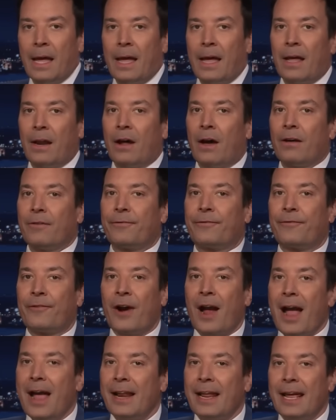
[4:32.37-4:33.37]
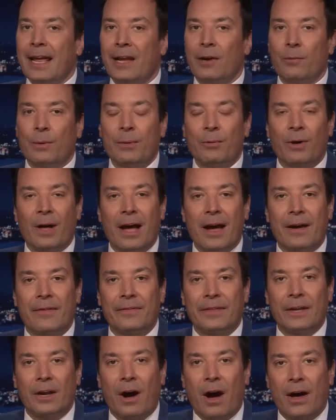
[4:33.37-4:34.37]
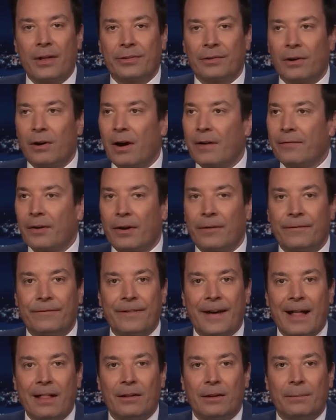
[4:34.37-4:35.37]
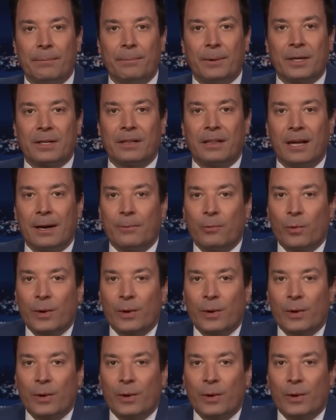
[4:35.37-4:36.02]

And on Friday, we will have the author of our Fallon Book Club